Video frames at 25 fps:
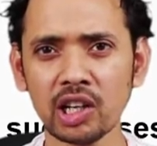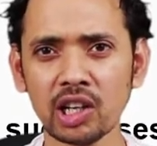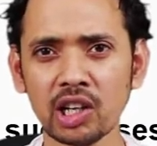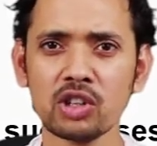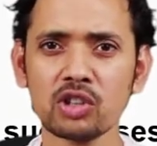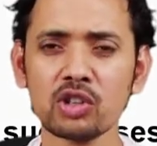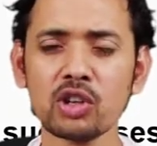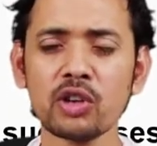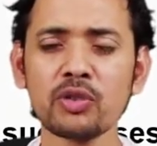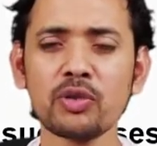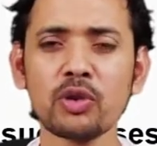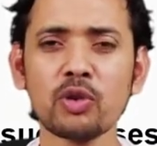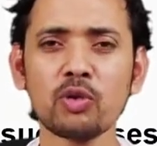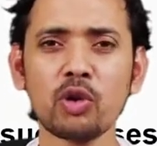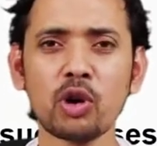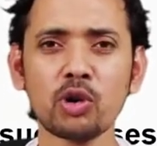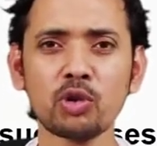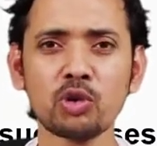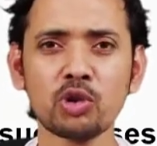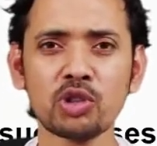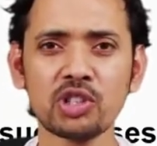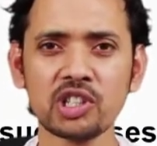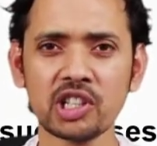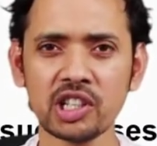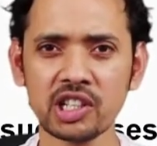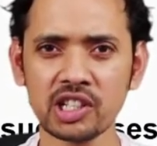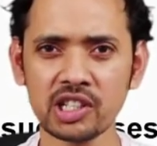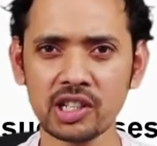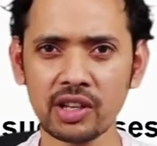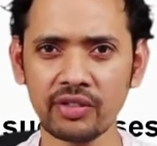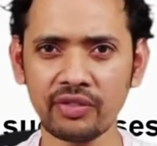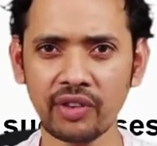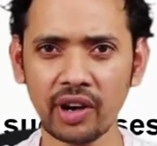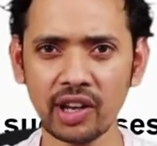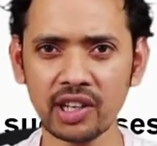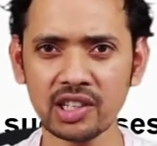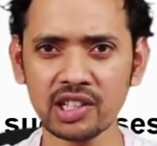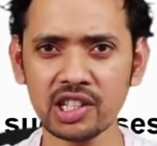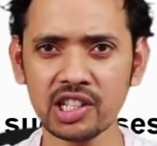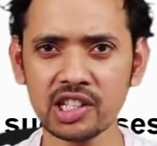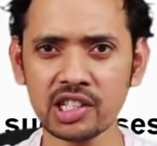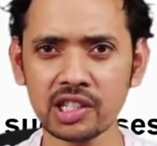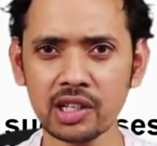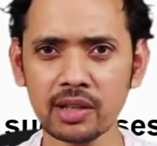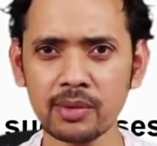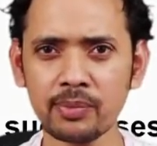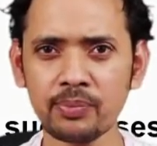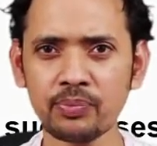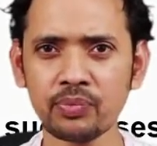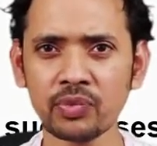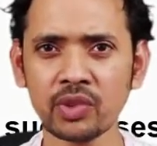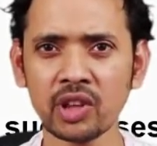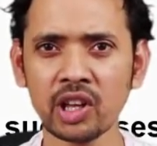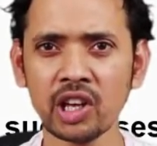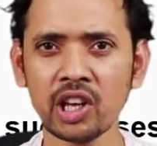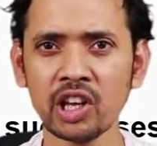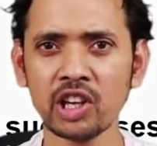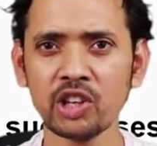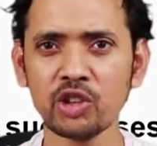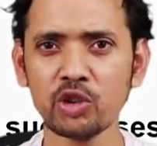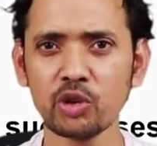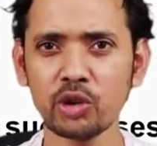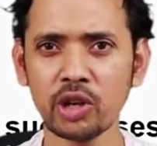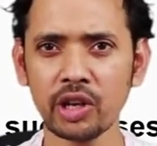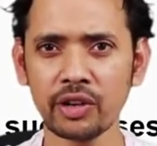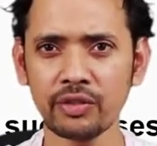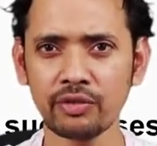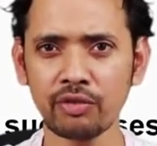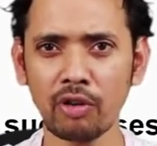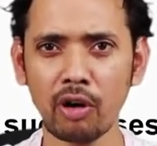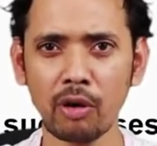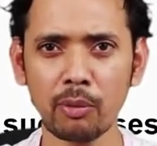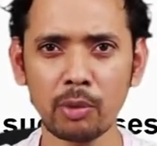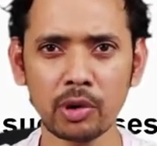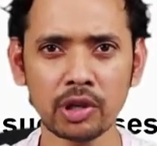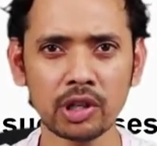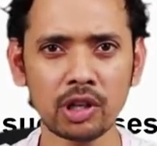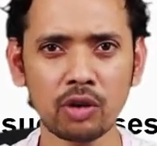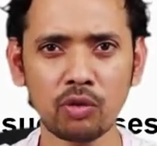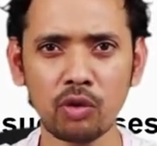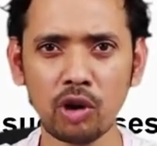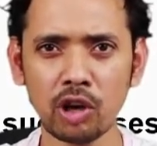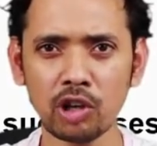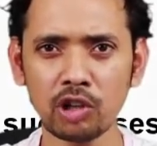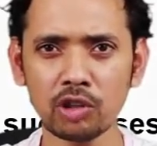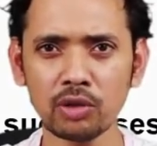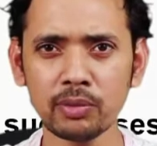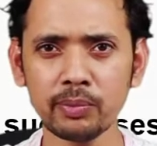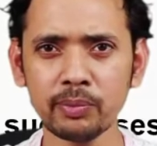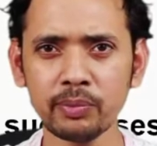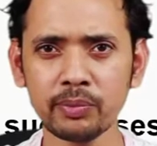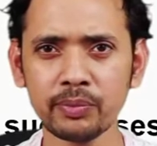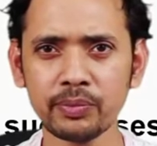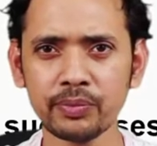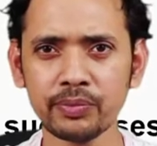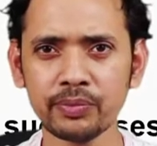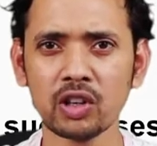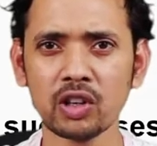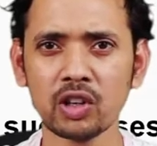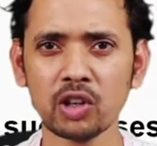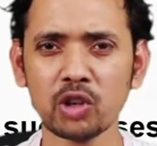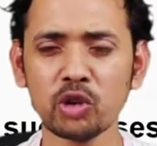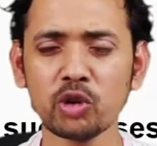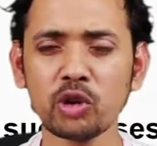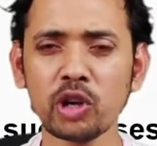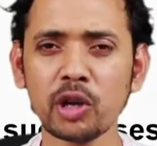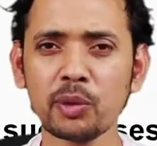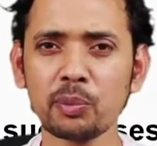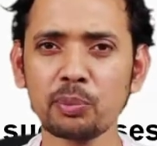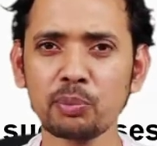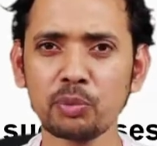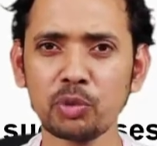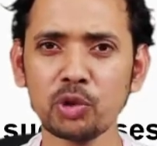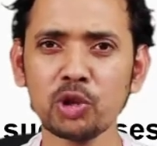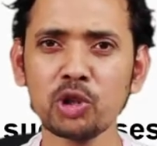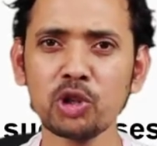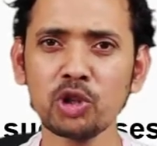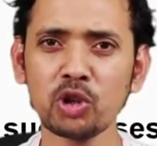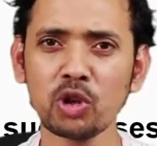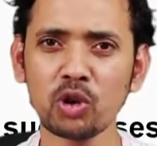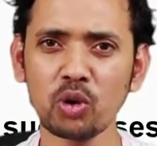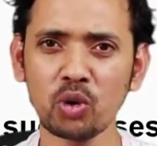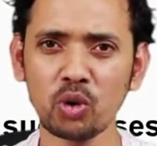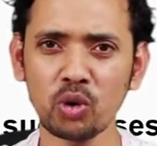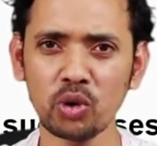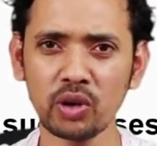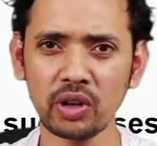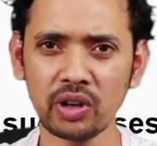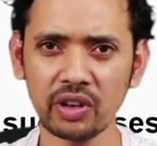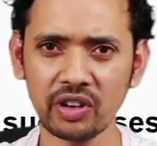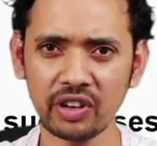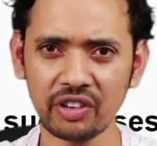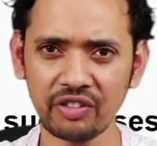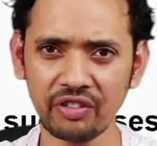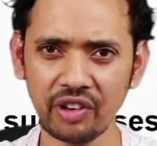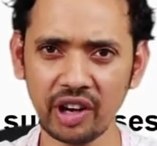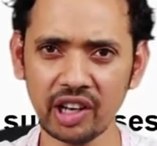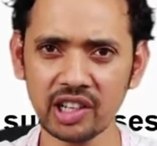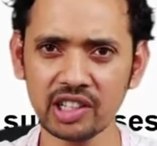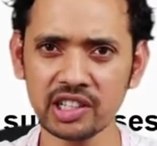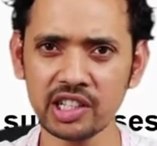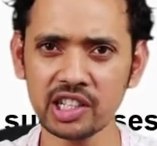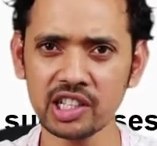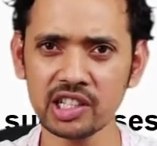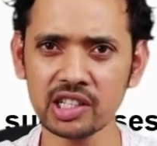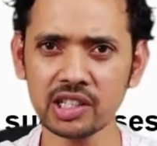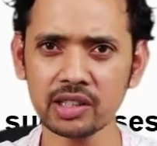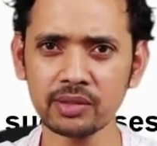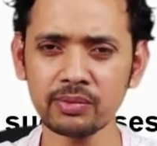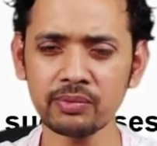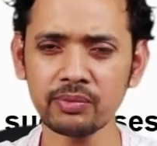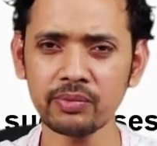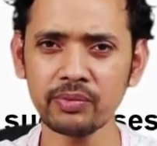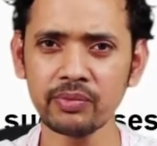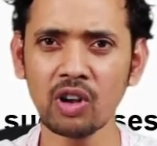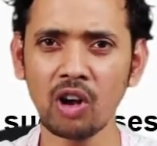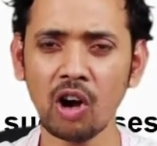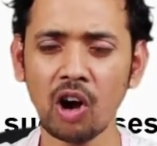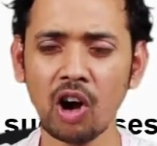So if you want to change the file system, you can format the volume, you can put your own file system.